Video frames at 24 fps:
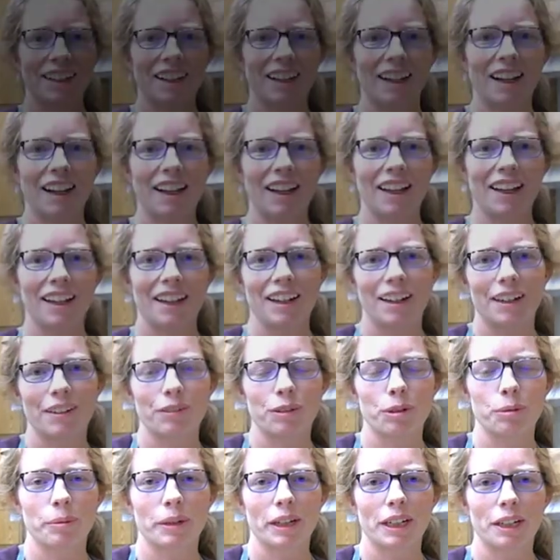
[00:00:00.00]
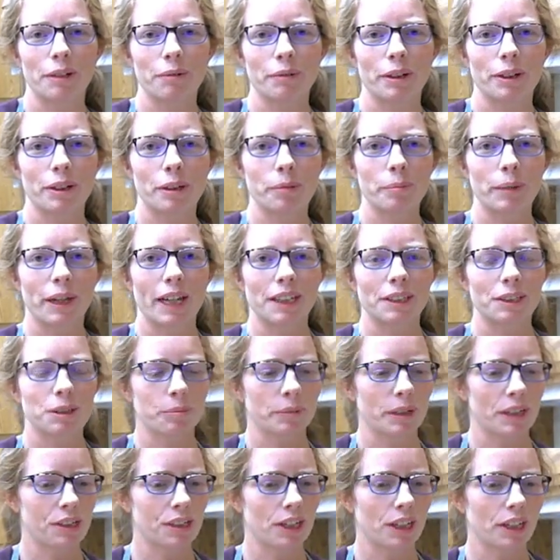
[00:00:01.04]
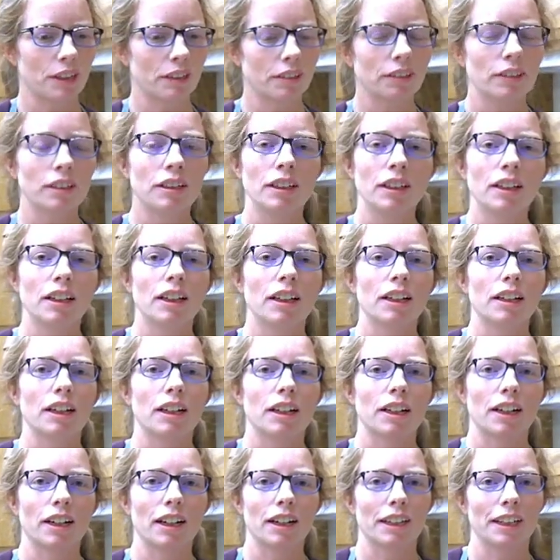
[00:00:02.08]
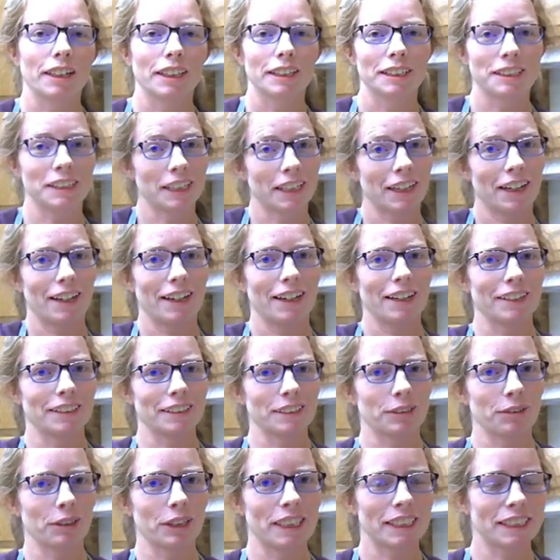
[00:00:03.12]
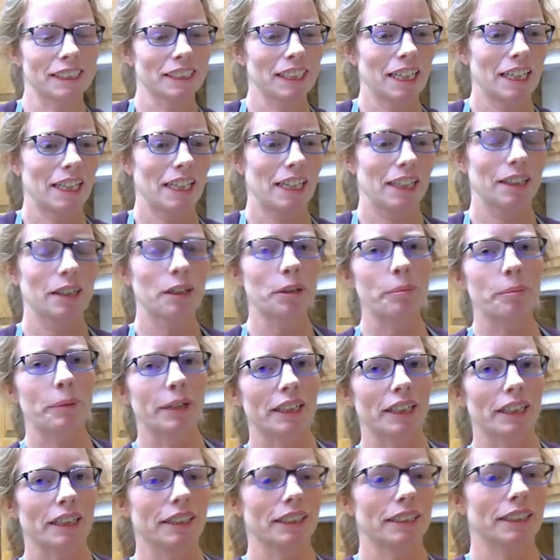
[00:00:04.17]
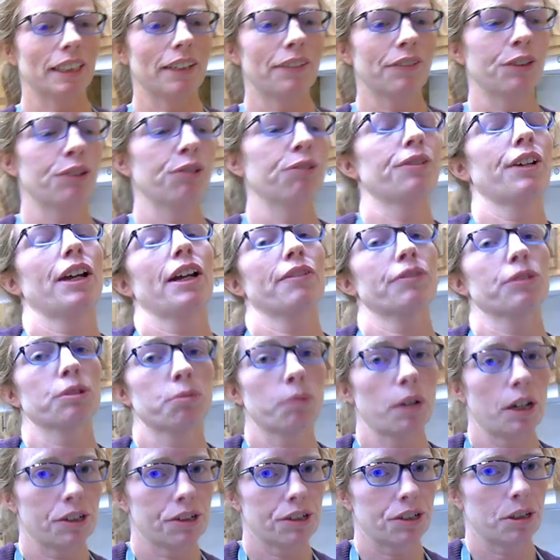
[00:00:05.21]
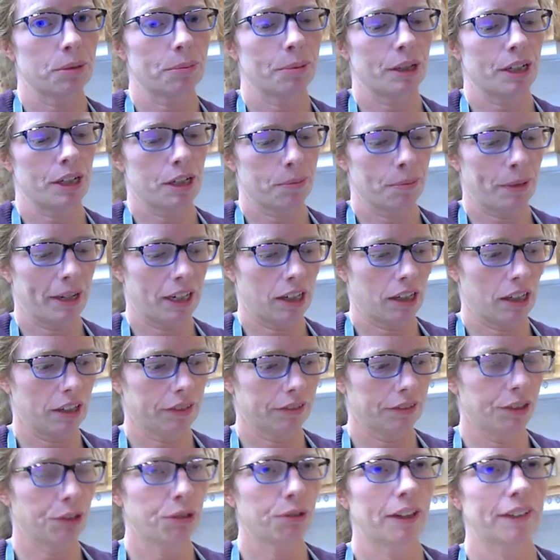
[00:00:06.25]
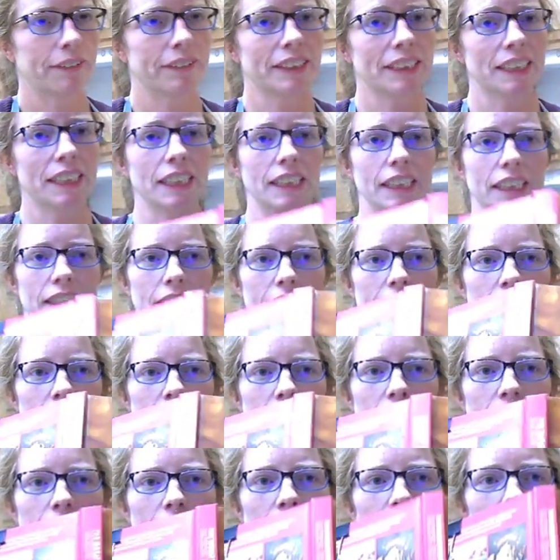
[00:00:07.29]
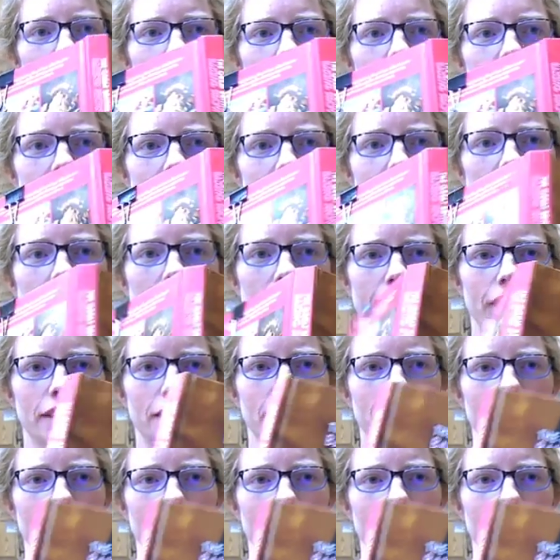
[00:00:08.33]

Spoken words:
Hi everybody, welcome back to my channel. All right, today is exciting because if you've ever watched the British Bake Off, you have seen this cake,